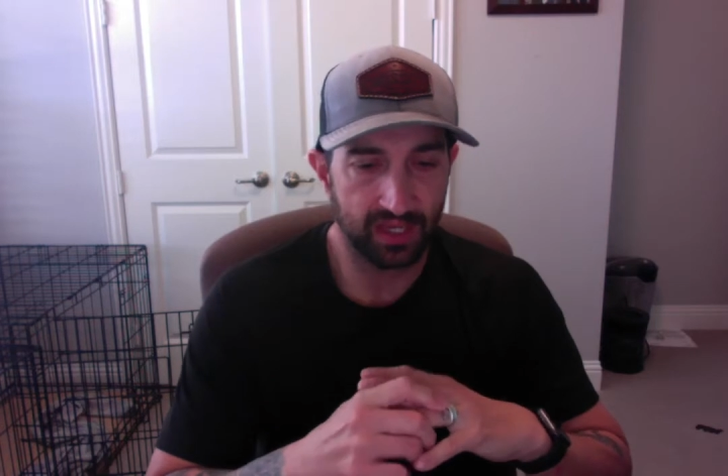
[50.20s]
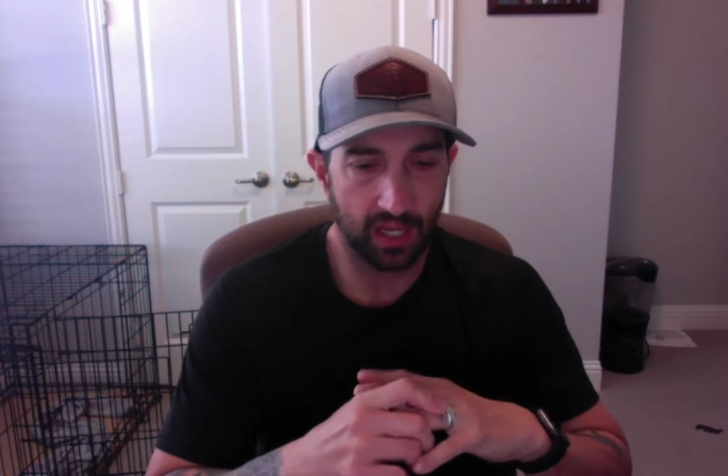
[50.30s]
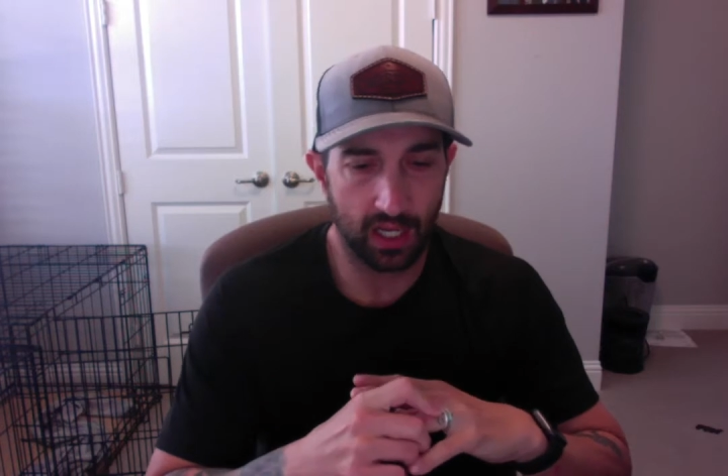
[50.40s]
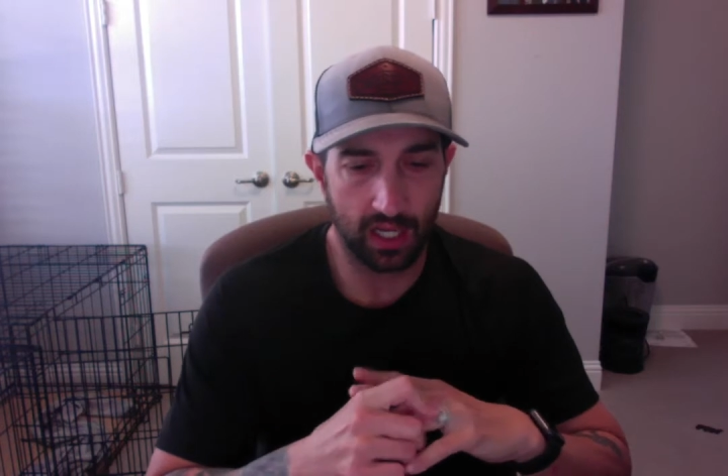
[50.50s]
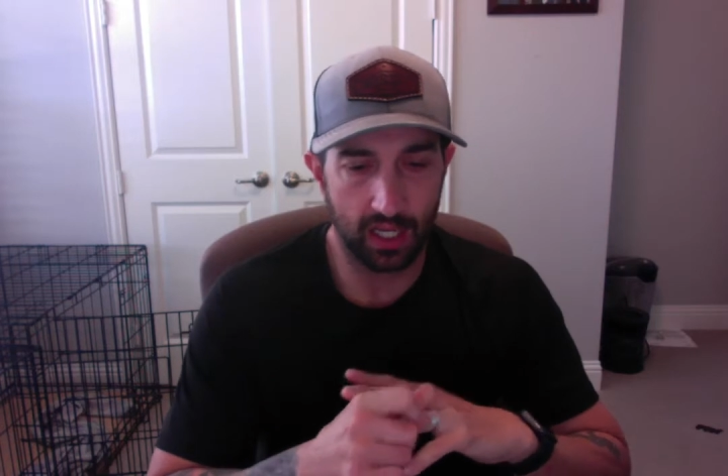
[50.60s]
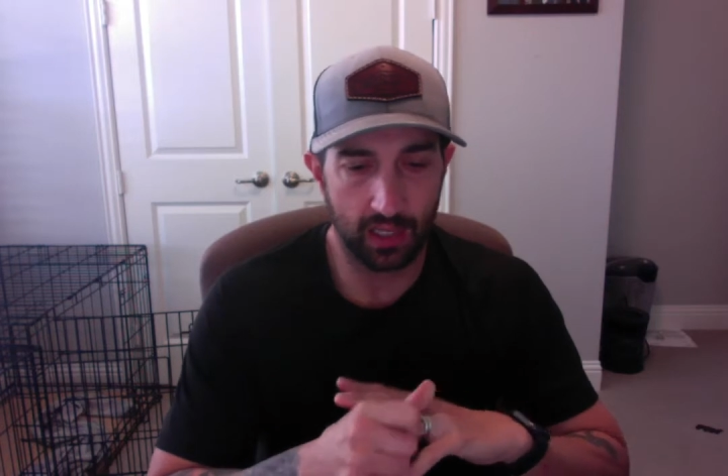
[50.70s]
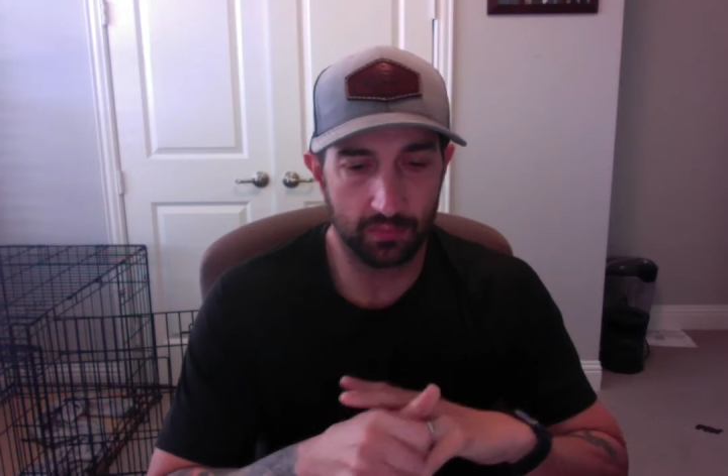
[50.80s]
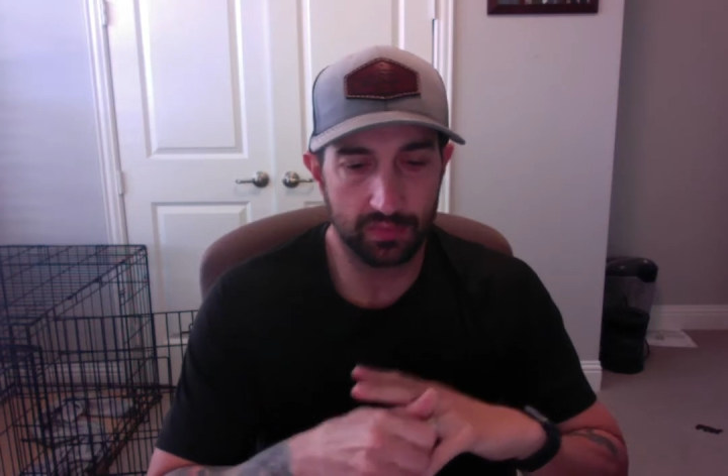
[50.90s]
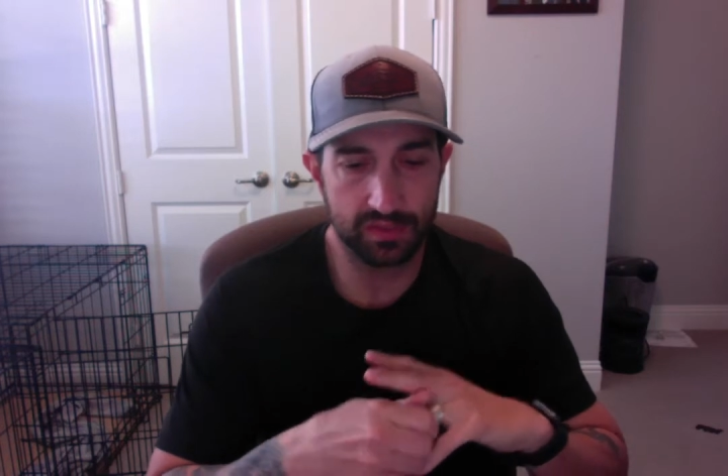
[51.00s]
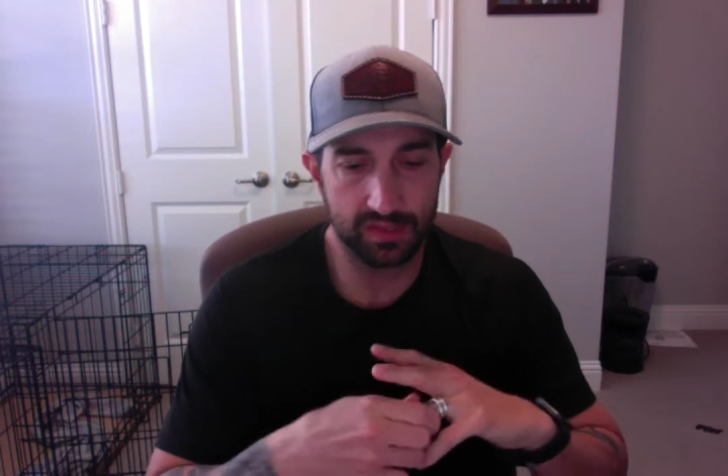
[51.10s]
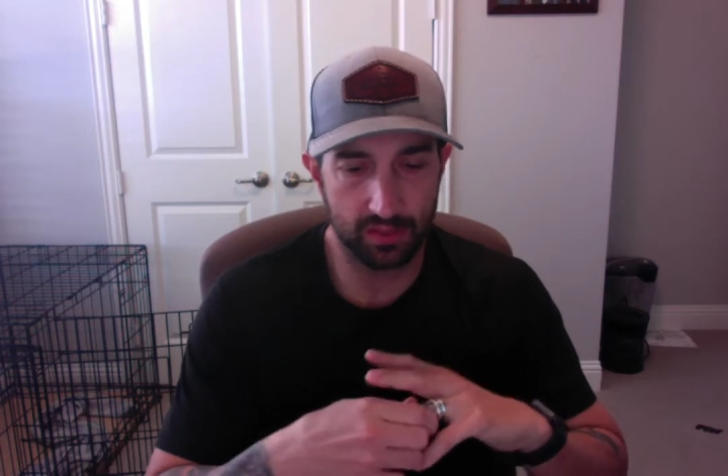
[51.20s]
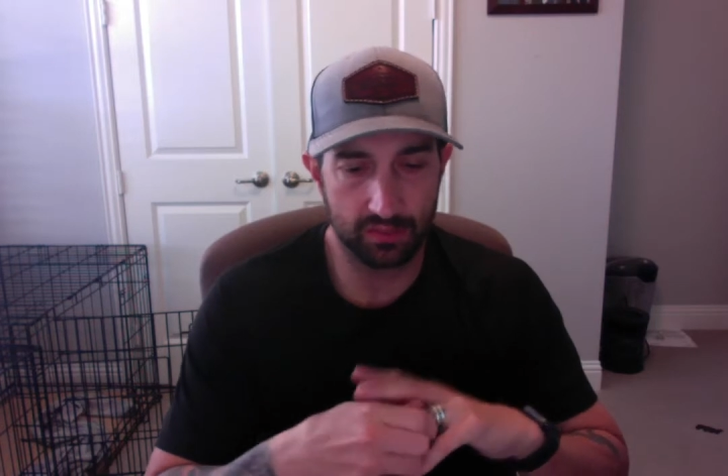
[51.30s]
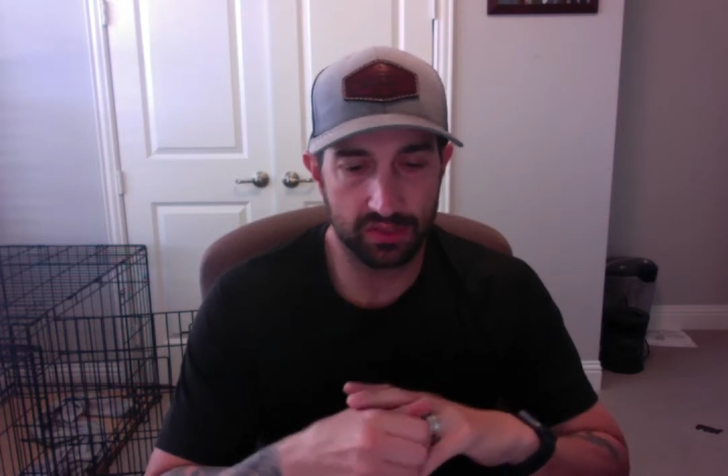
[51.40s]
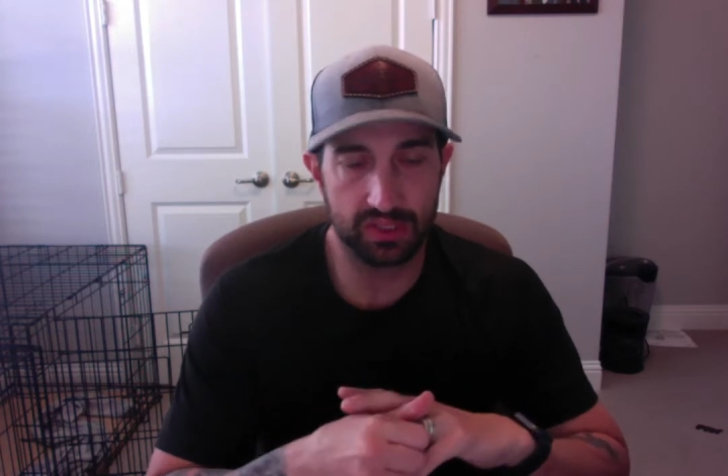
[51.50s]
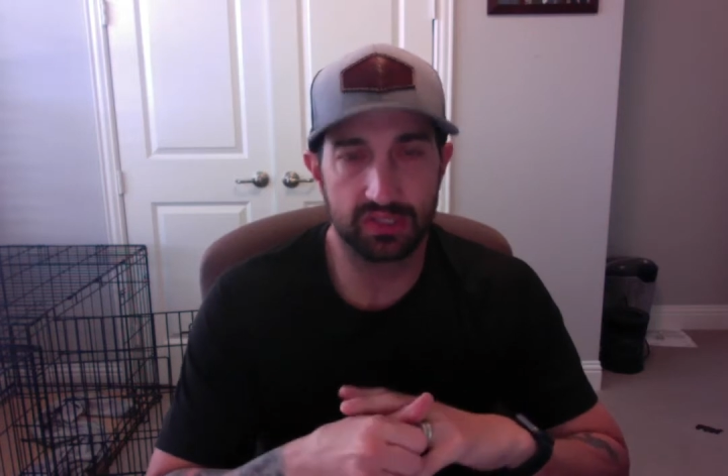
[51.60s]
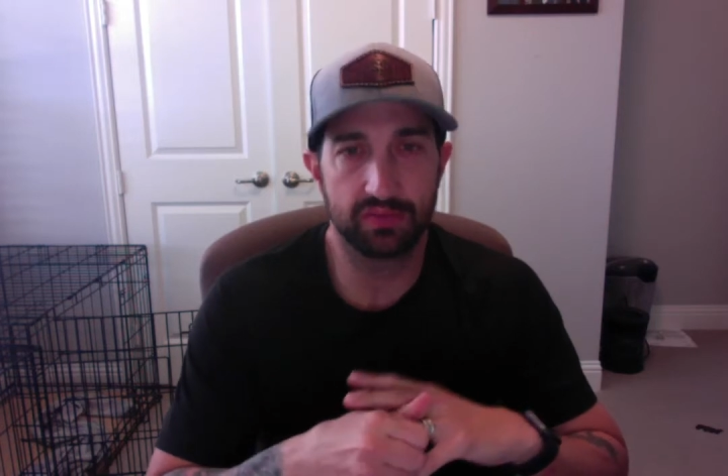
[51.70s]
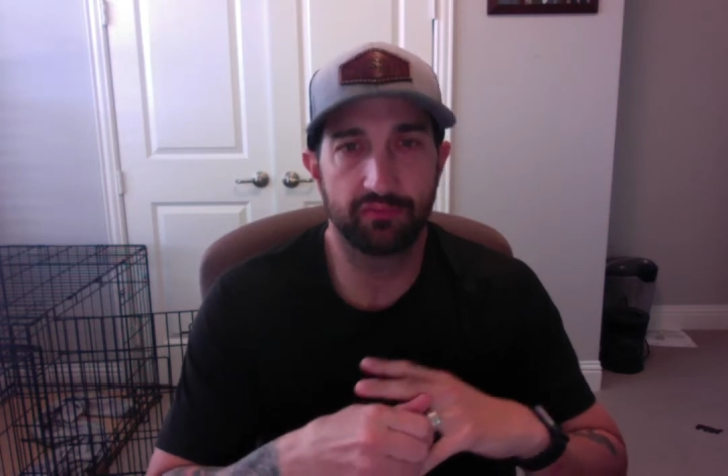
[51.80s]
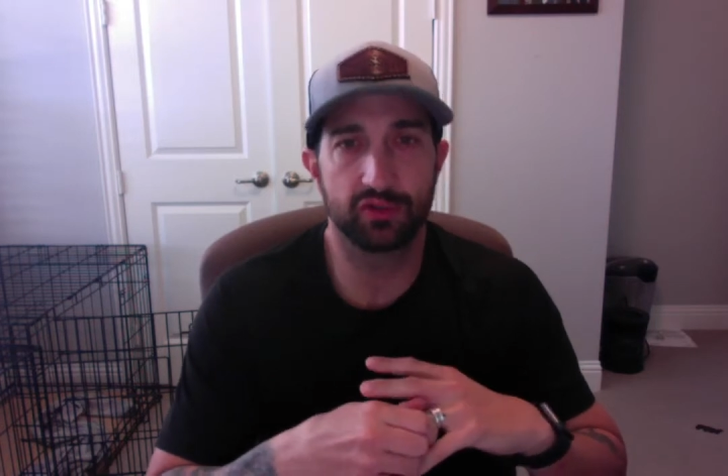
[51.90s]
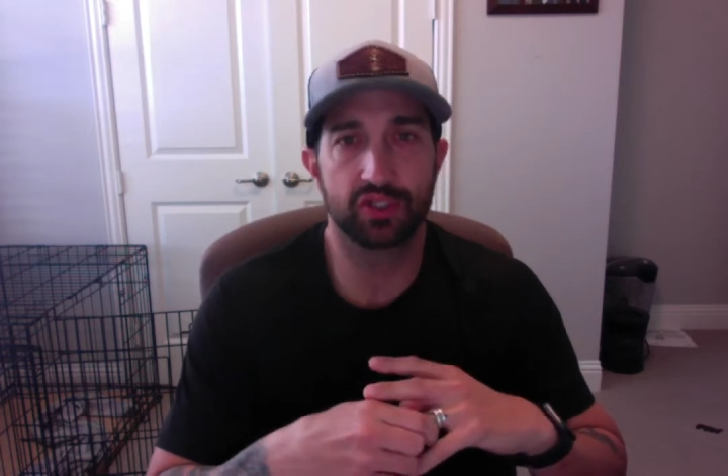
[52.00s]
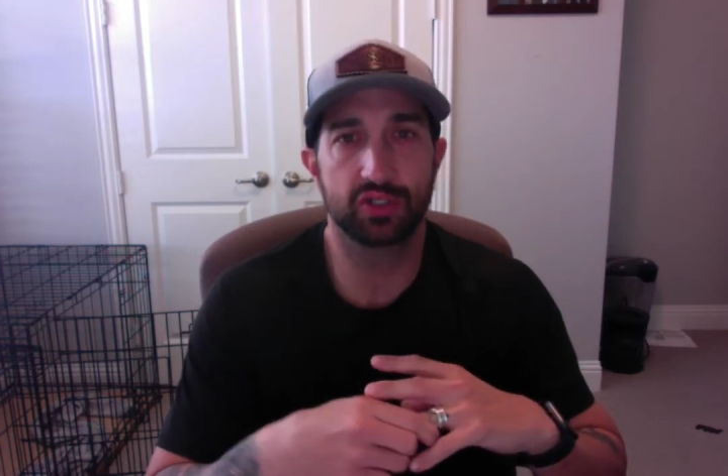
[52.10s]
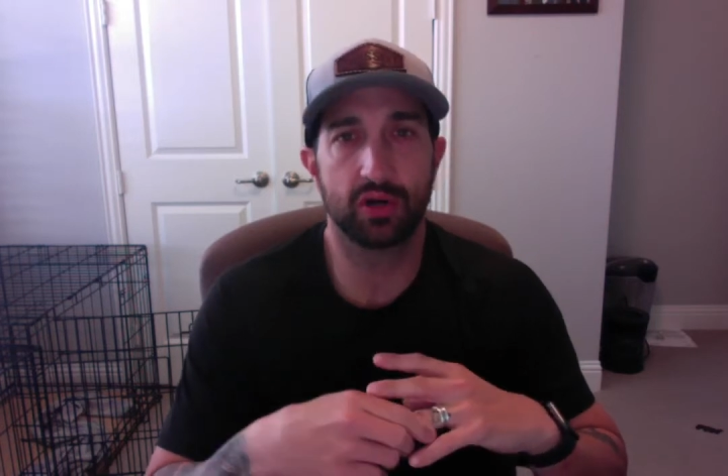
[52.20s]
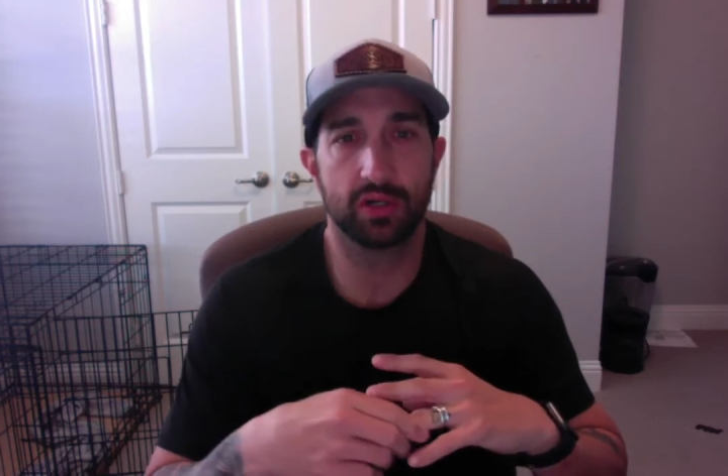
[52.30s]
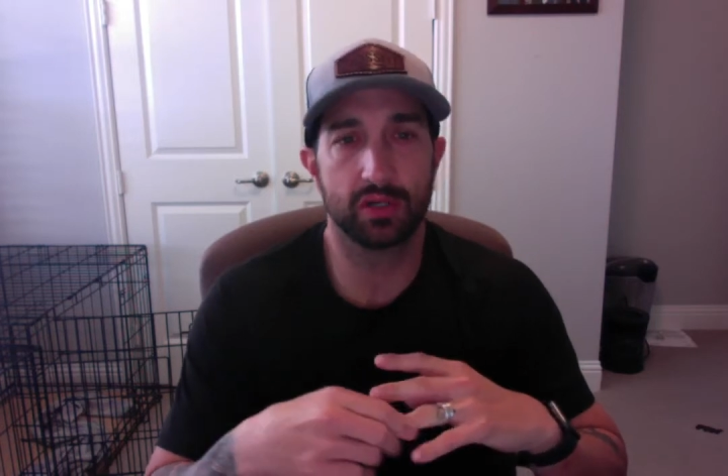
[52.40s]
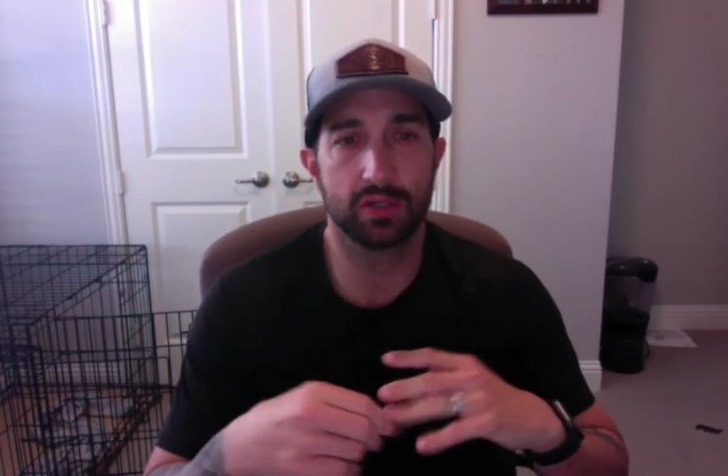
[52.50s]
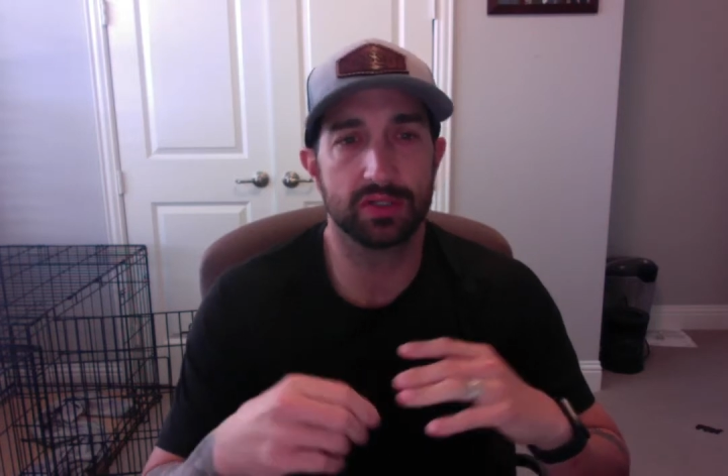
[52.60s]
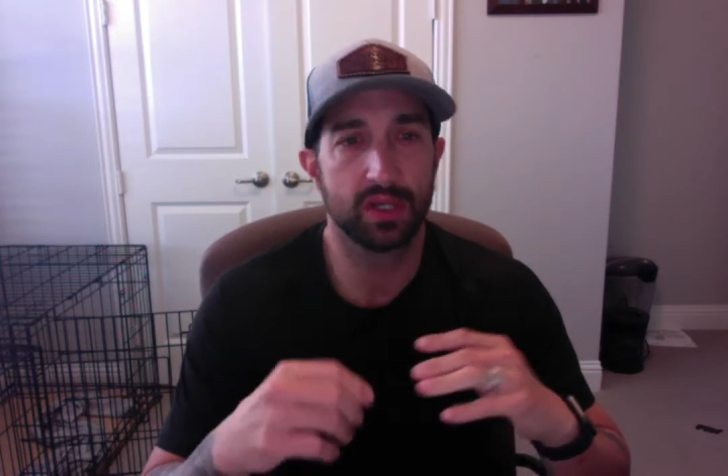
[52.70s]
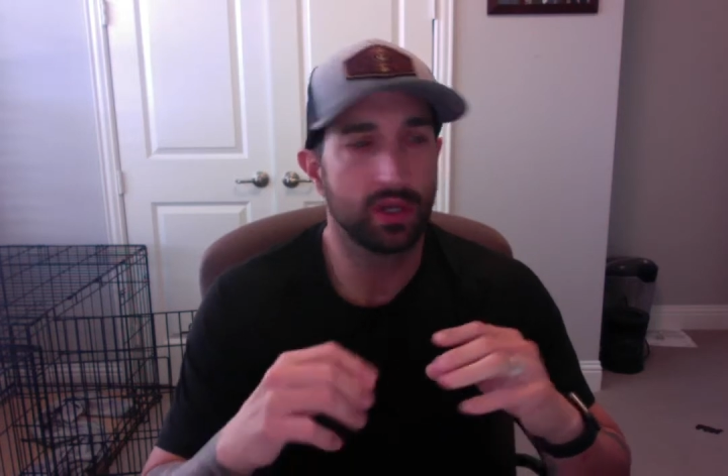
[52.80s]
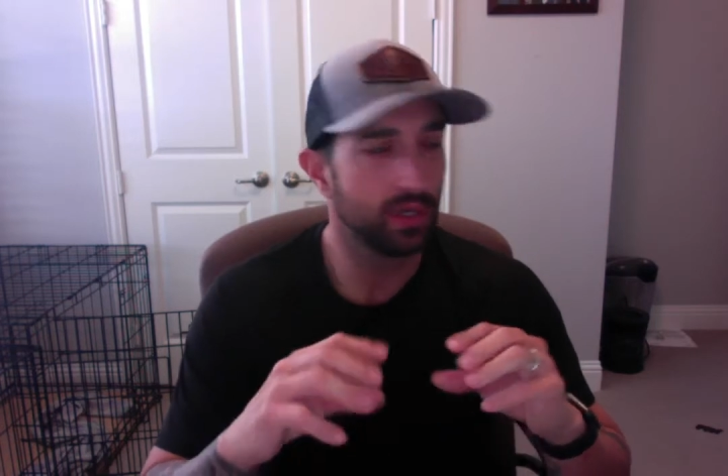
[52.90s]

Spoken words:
So just for starters,